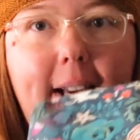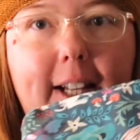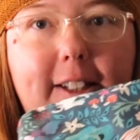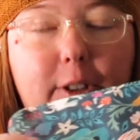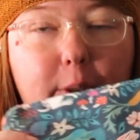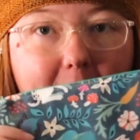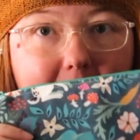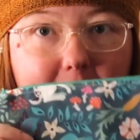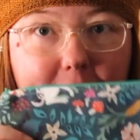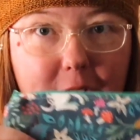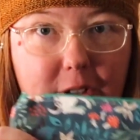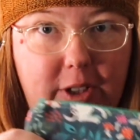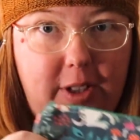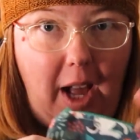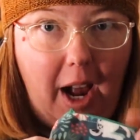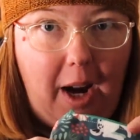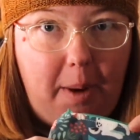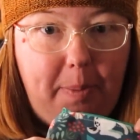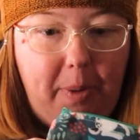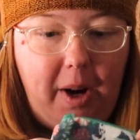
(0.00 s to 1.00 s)
It's great for
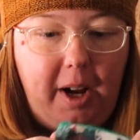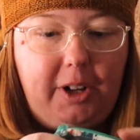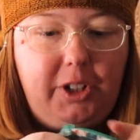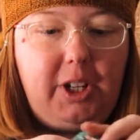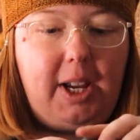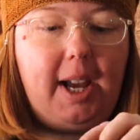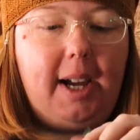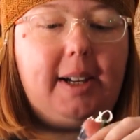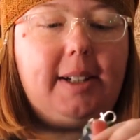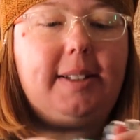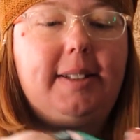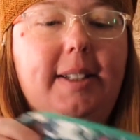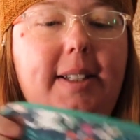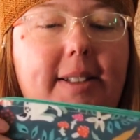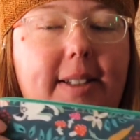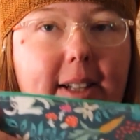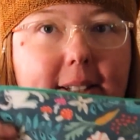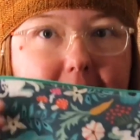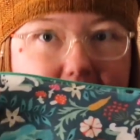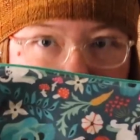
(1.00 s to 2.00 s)
sock projects.
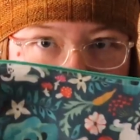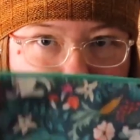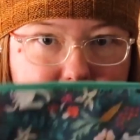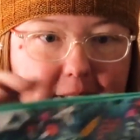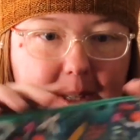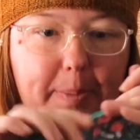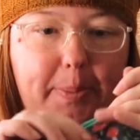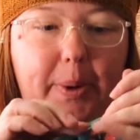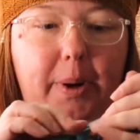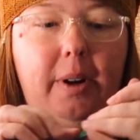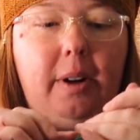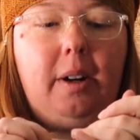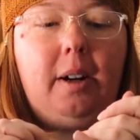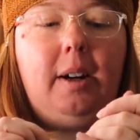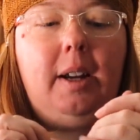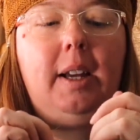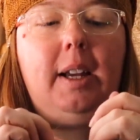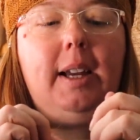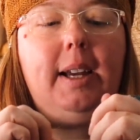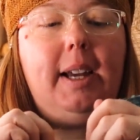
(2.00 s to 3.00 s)
It does have a zipper.
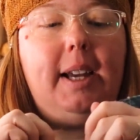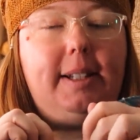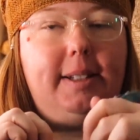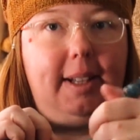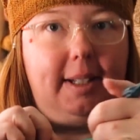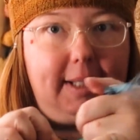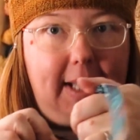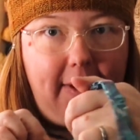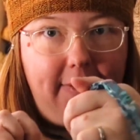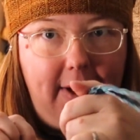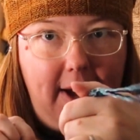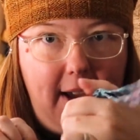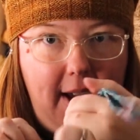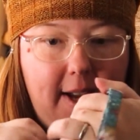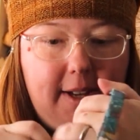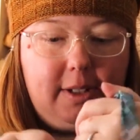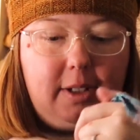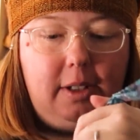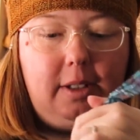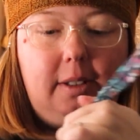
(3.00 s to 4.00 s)
It does have a
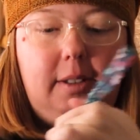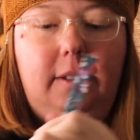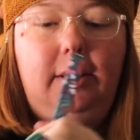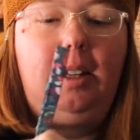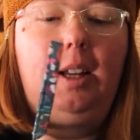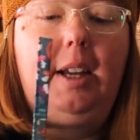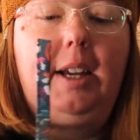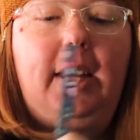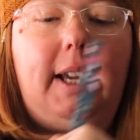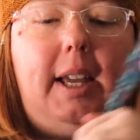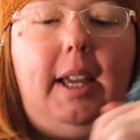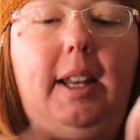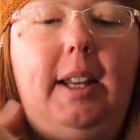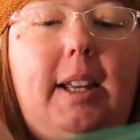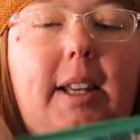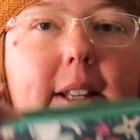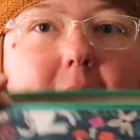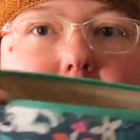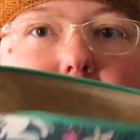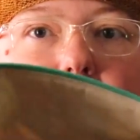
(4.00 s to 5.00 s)
handle. It
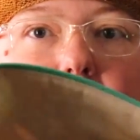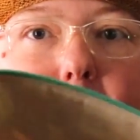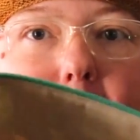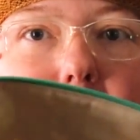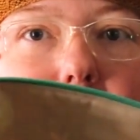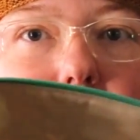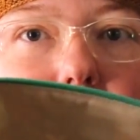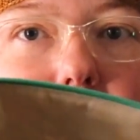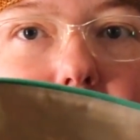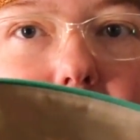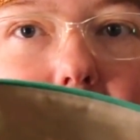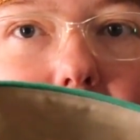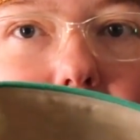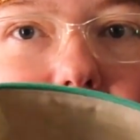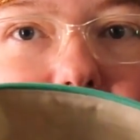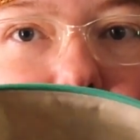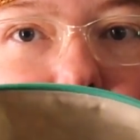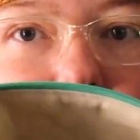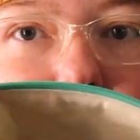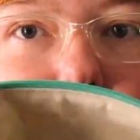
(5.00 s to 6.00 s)
is typically
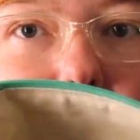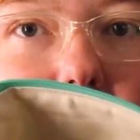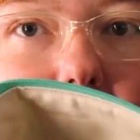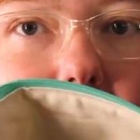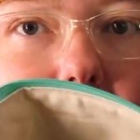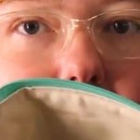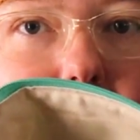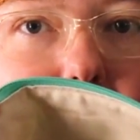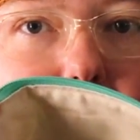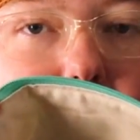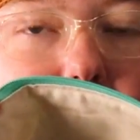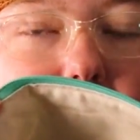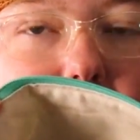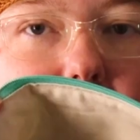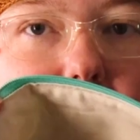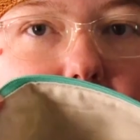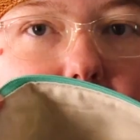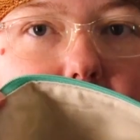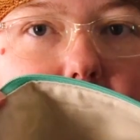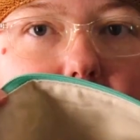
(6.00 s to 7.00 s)
lined with my
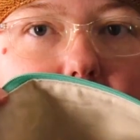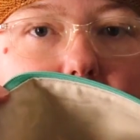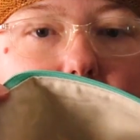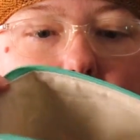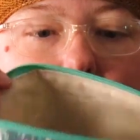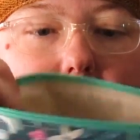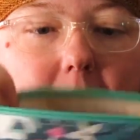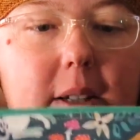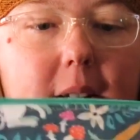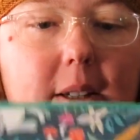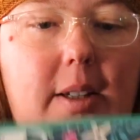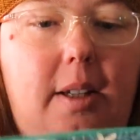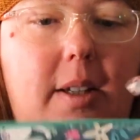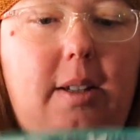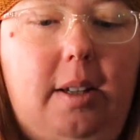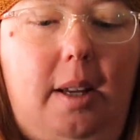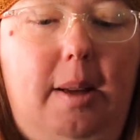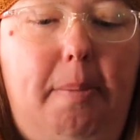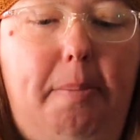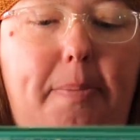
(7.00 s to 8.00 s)
unbleached
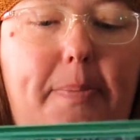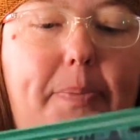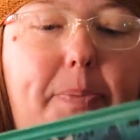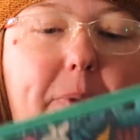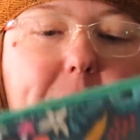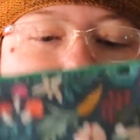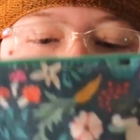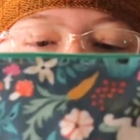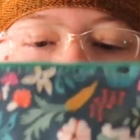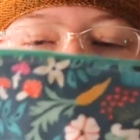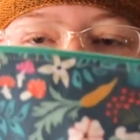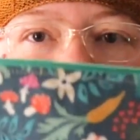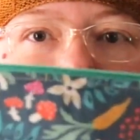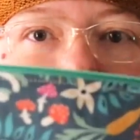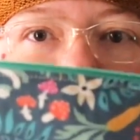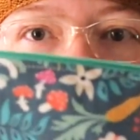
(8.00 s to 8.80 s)
stuff. It